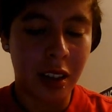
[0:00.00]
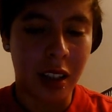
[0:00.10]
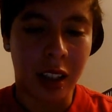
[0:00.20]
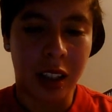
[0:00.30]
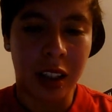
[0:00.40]

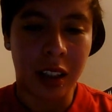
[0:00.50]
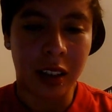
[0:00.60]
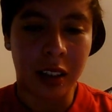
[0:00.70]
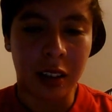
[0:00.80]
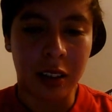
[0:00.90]

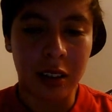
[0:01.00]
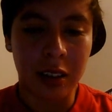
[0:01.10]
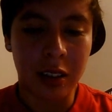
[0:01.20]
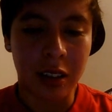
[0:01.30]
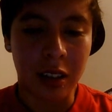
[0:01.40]
and
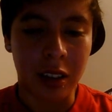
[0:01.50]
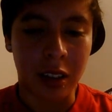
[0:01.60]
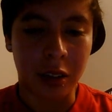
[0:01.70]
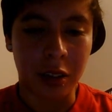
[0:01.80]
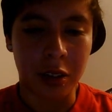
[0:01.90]

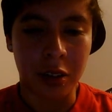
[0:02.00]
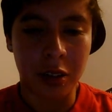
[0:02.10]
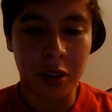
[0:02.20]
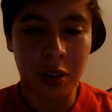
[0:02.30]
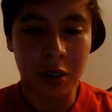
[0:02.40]
it
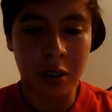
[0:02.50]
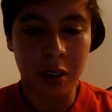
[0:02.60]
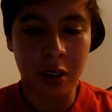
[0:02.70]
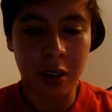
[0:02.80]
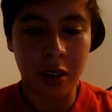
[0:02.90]
just
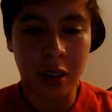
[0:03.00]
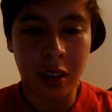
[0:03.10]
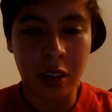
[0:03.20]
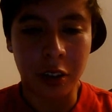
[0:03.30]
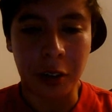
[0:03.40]

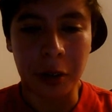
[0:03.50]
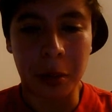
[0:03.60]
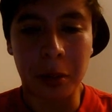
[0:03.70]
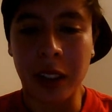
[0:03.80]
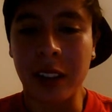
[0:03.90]
showed
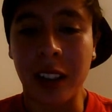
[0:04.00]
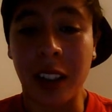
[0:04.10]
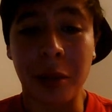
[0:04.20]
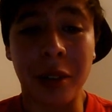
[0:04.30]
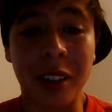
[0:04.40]
me
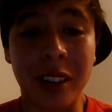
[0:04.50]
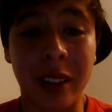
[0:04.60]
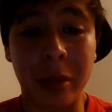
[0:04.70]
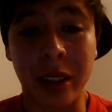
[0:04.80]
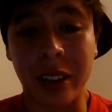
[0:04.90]
taking one
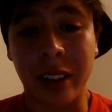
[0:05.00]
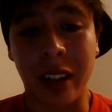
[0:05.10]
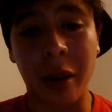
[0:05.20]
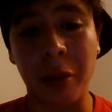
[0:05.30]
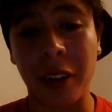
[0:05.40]
step at a
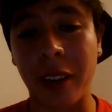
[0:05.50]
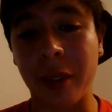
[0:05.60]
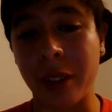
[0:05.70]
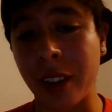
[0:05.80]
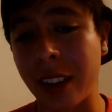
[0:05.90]
time with
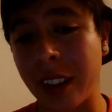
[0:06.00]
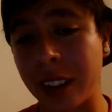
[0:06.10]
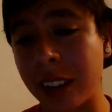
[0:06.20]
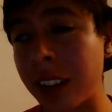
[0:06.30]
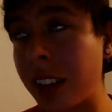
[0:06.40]

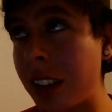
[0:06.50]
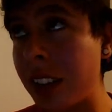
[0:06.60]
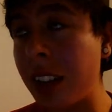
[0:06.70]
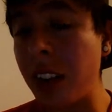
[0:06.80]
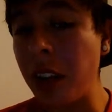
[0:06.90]
everything,
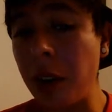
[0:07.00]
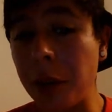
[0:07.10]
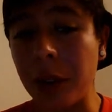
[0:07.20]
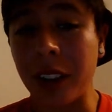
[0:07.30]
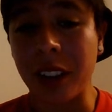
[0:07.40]

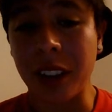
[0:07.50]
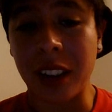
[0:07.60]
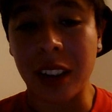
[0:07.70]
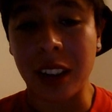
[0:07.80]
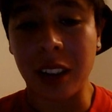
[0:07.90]

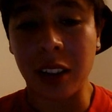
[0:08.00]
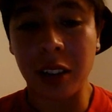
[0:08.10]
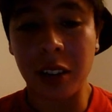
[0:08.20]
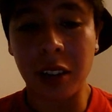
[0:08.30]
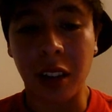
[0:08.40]
really
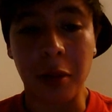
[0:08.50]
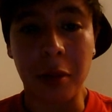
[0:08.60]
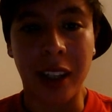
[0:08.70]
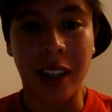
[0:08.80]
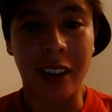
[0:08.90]
kept
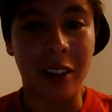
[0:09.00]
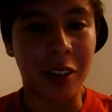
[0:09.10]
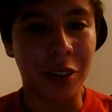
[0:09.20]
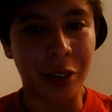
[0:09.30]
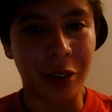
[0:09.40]
my head
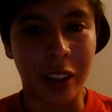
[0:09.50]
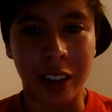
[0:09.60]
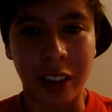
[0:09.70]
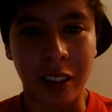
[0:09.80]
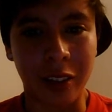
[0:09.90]
on
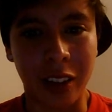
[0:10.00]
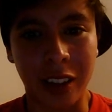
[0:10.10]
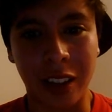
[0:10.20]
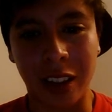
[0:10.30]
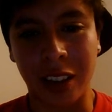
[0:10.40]
straight and
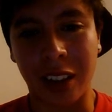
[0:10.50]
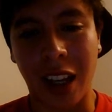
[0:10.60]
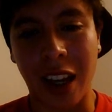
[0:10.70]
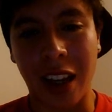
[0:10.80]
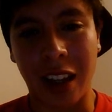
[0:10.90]
everything,
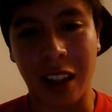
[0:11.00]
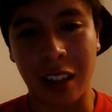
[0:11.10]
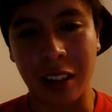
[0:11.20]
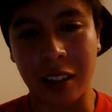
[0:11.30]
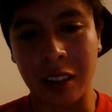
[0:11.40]

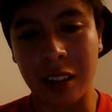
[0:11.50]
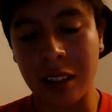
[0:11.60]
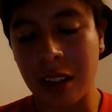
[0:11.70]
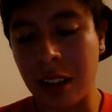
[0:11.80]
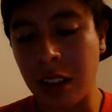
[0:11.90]
and
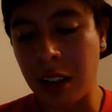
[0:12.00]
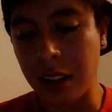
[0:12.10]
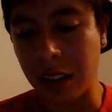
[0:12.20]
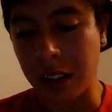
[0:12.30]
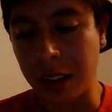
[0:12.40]

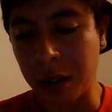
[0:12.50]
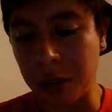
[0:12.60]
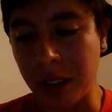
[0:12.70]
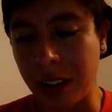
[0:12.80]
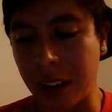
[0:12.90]
dealing
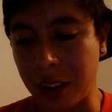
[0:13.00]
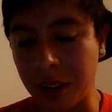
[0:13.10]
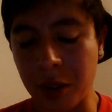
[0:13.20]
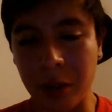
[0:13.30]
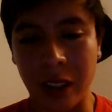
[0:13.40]
with
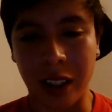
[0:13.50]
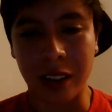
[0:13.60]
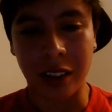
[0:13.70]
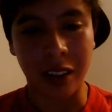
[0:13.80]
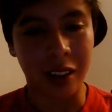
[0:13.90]
things the way I
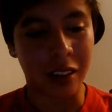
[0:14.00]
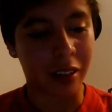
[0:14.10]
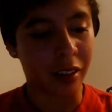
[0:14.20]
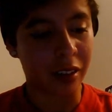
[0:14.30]
did.